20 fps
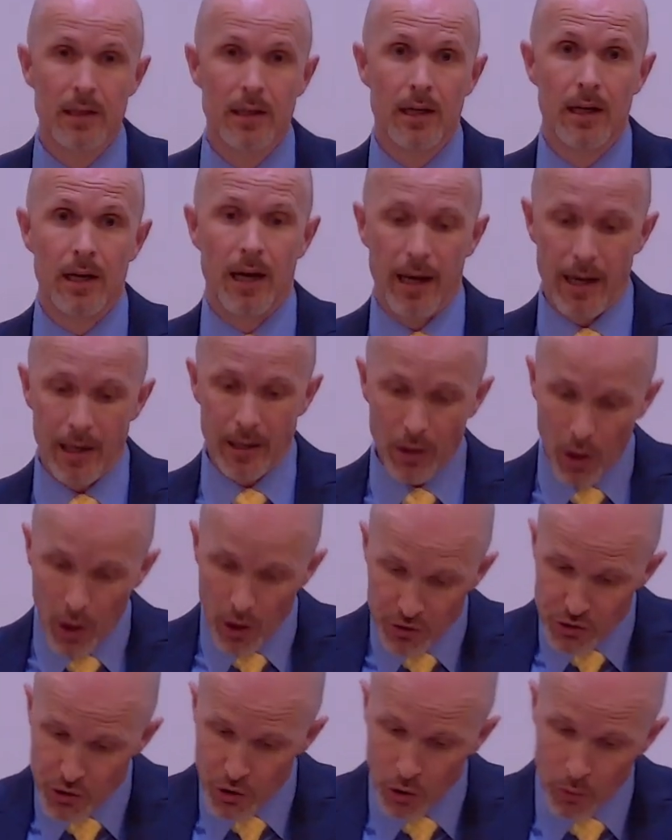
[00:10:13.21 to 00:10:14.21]
And
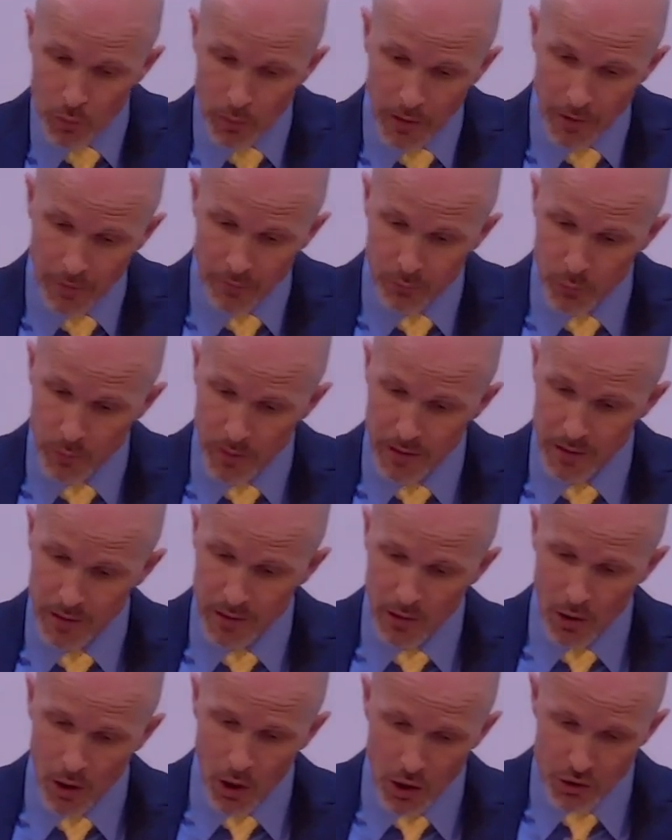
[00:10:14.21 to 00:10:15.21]
also, if we
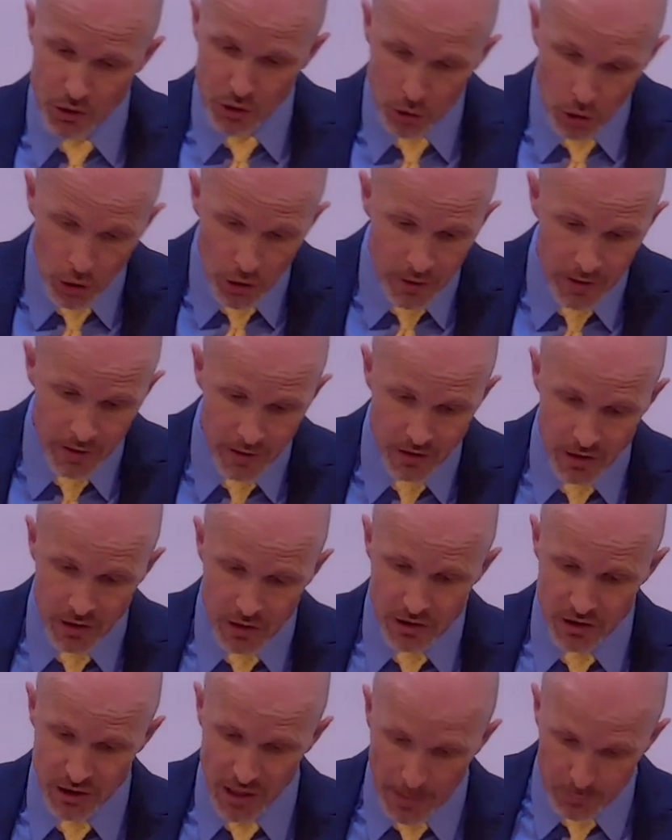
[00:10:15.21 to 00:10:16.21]
are to look at
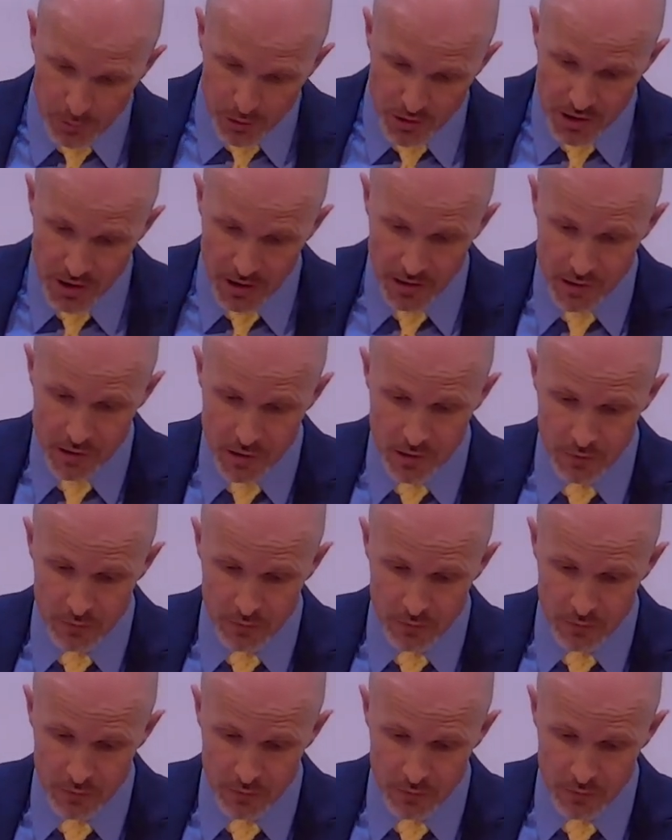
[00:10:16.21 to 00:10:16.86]
chapter 6,